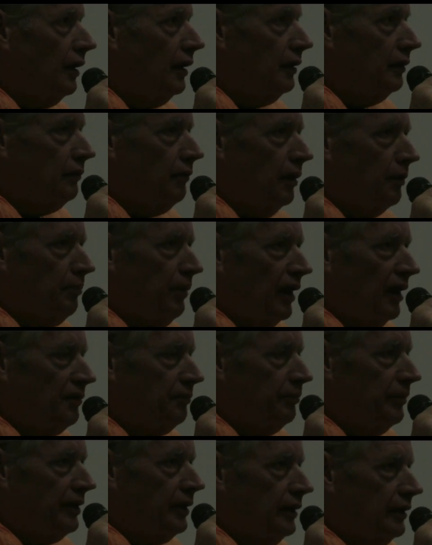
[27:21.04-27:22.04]
and
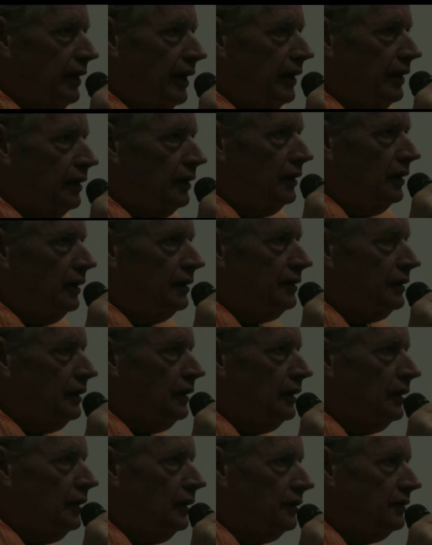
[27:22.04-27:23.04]
possibly Connecticut,
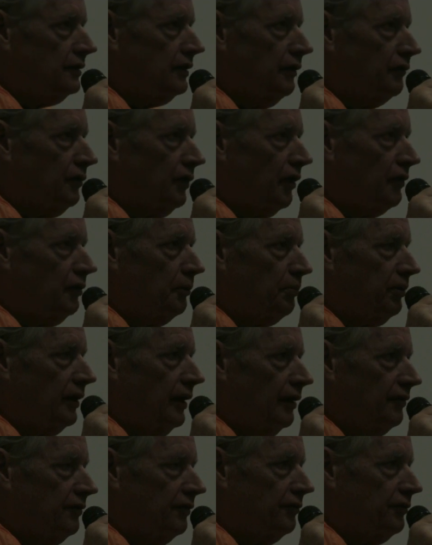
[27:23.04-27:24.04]
and several other
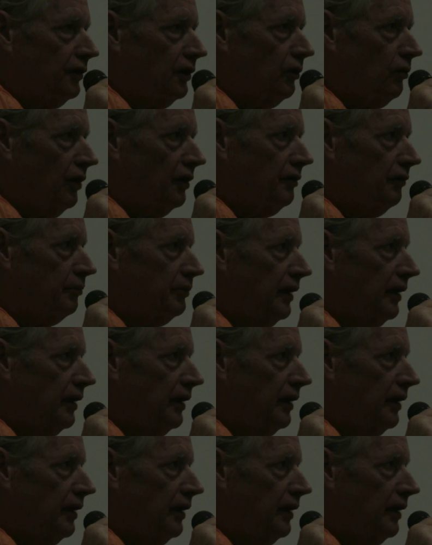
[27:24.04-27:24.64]
places. You can go on the